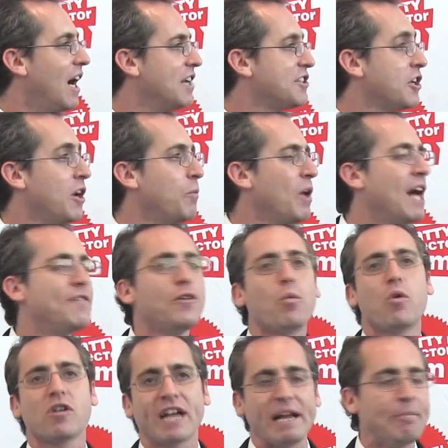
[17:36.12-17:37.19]
So we'll have the
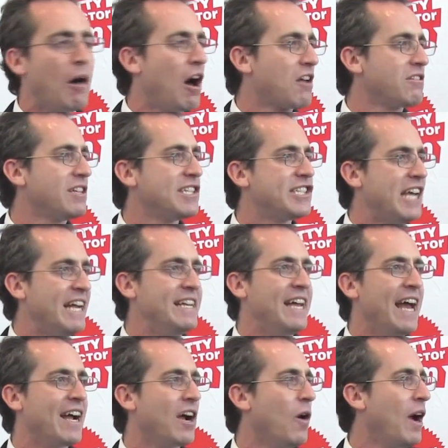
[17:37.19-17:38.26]
working model in San
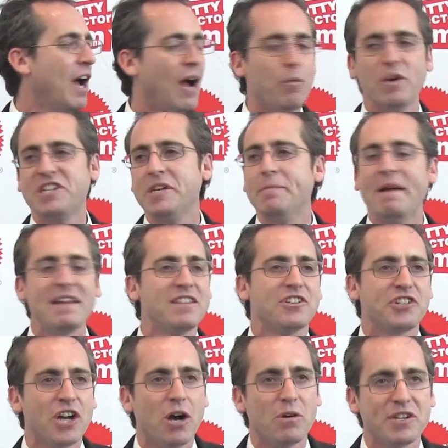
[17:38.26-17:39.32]
Diego. I wish it made the
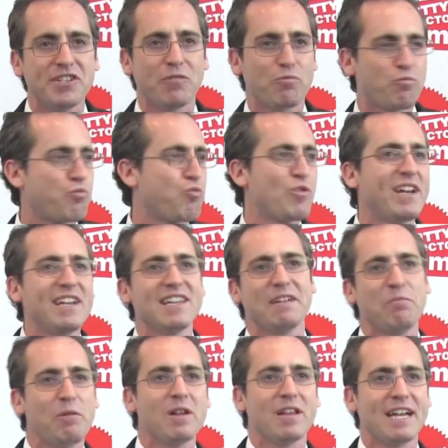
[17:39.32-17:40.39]
show, because it
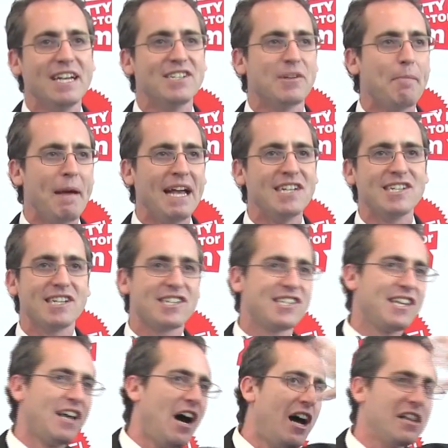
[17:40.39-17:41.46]
really, really is amazing to
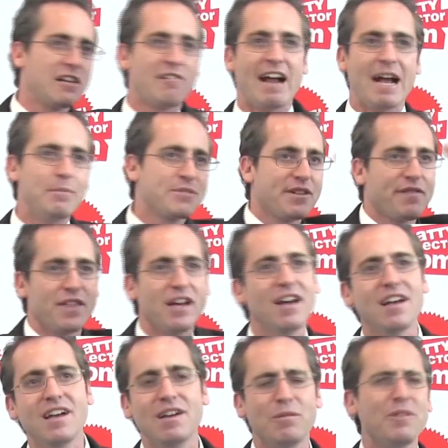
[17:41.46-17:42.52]
see the holograms of
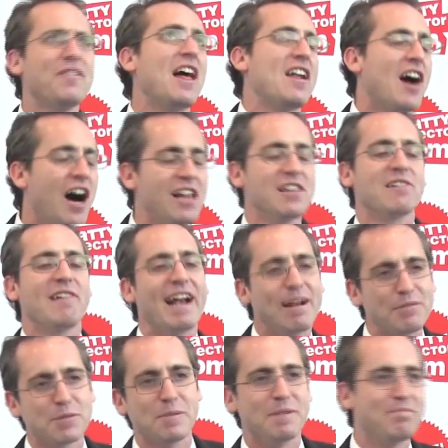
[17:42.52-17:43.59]
well, not
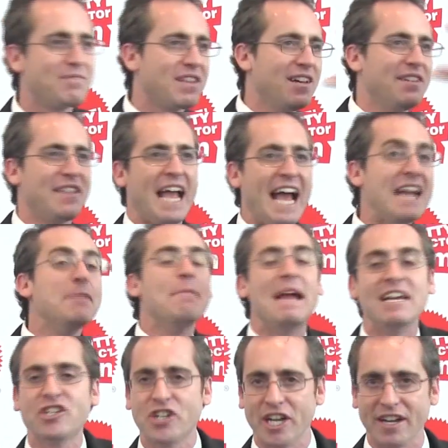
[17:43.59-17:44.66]
holograms, but the
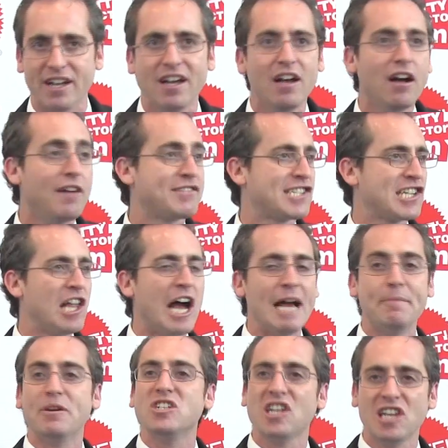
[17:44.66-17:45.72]
animation of
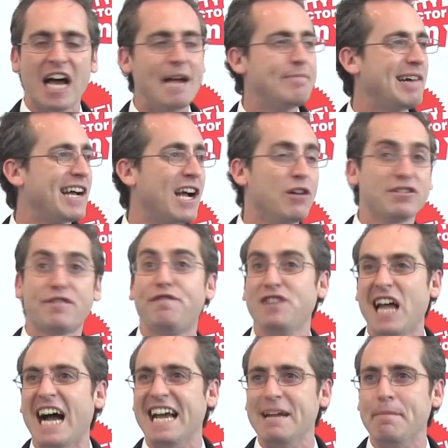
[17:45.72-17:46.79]
Slimer and the library ghost
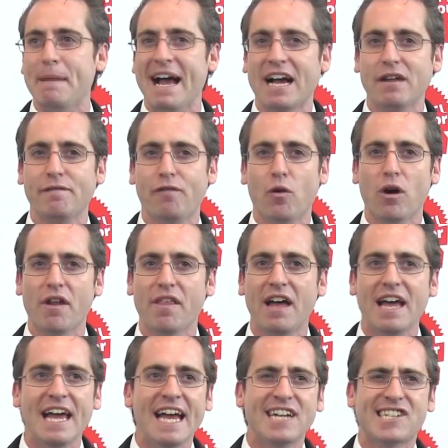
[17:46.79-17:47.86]
flying back and
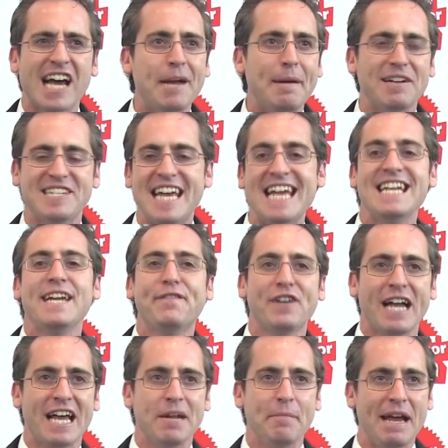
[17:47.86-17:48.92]
forth. It's got about 10
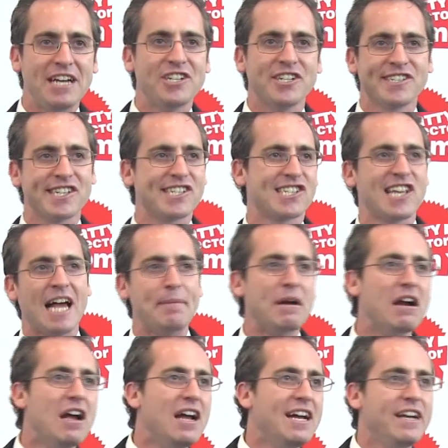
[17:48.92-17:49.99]
different animations, and
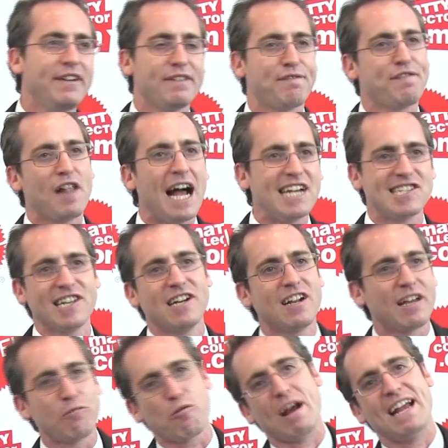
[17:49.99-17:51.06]
Slimer, he flies
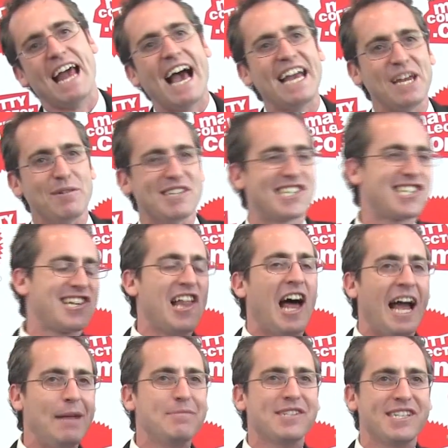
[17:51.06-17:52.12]
literally right at you and
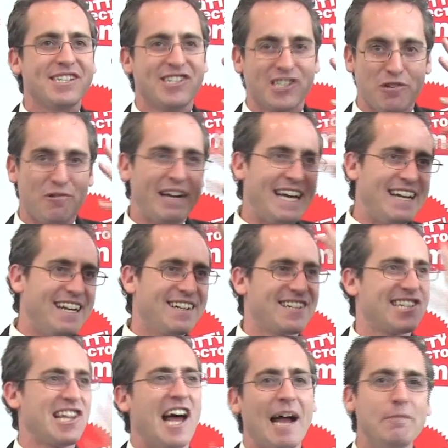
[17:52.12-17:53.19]
slimes the screen, and
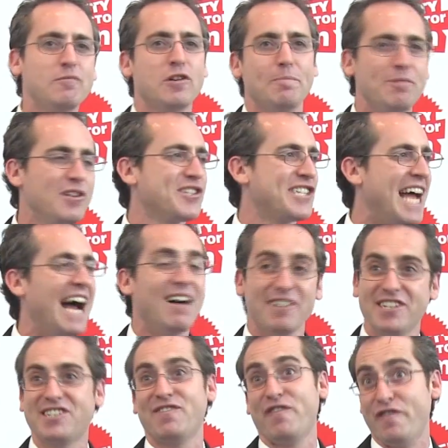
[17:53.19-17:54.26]
slime dripples down.
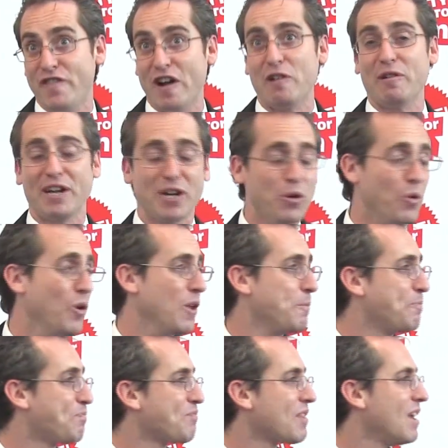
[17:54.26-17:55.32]
It's very cool.
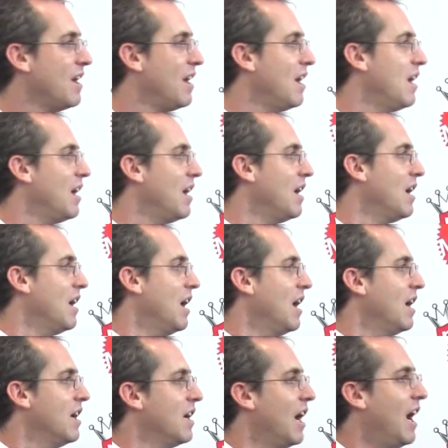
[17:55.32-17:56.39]

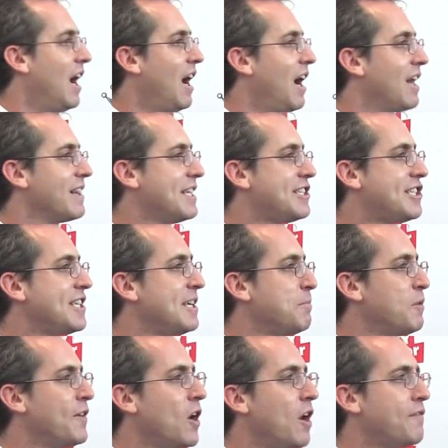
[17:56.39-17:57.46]
Let's see,
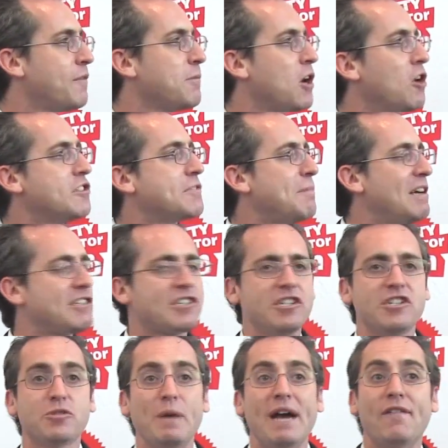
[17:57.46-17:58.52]
moving on from
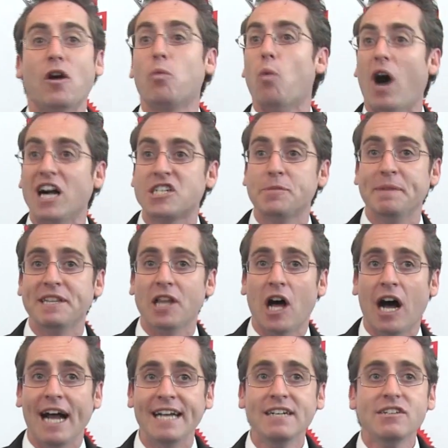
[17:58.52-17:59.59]
Ghostbusters, we have our Watchmen
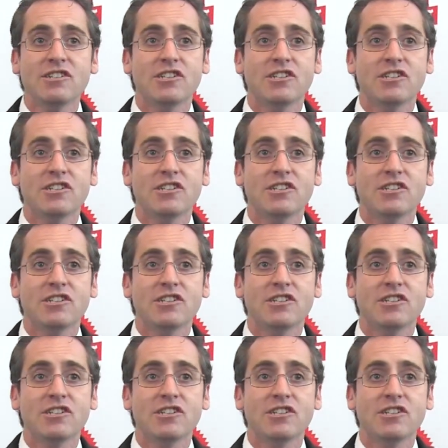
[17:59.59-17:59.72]
line.